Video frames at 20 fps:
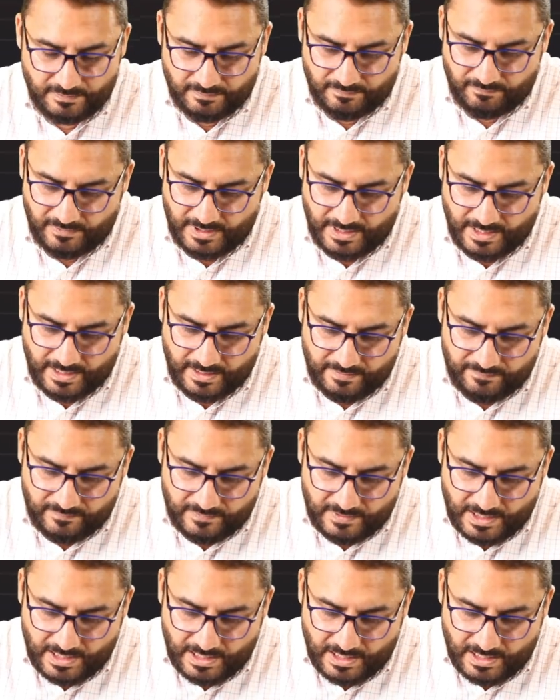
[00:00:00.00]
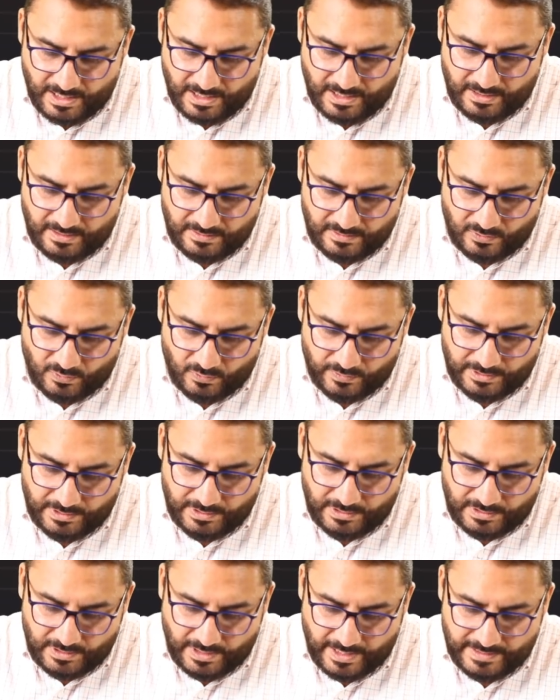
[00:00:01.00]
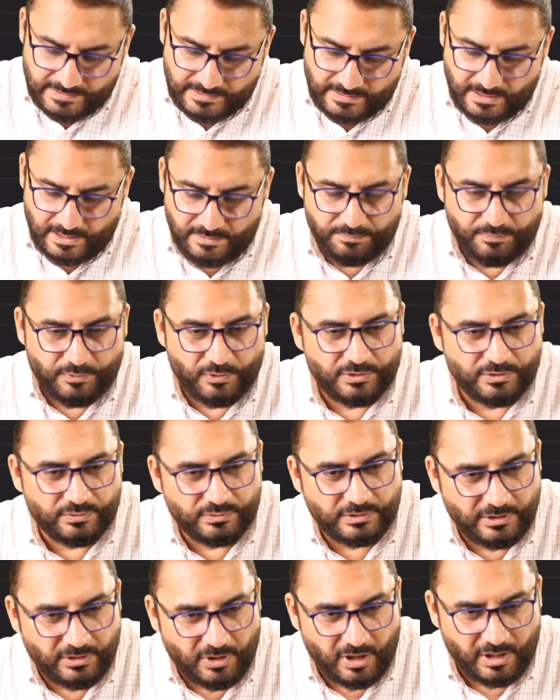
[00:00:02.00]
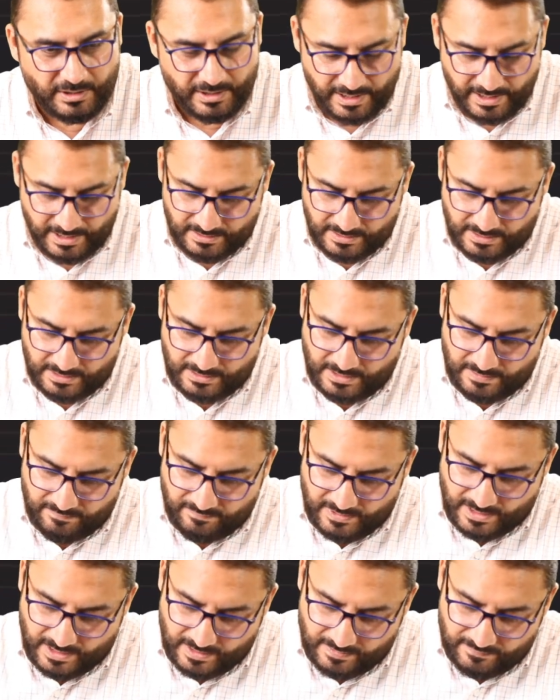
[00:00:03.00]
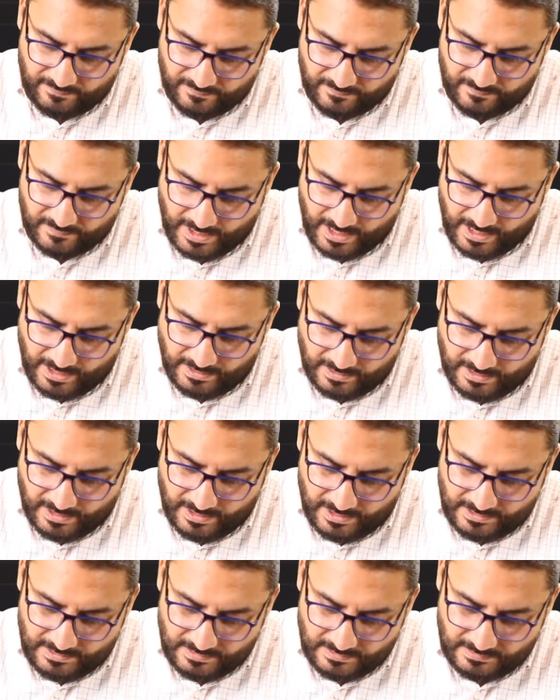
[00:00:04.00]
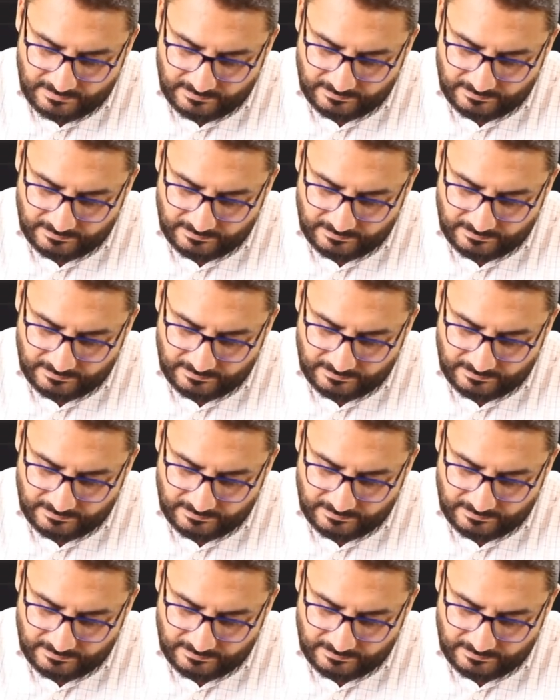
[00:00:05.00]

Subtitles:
We have A going as input to the NOT gate, and then we have AND gate.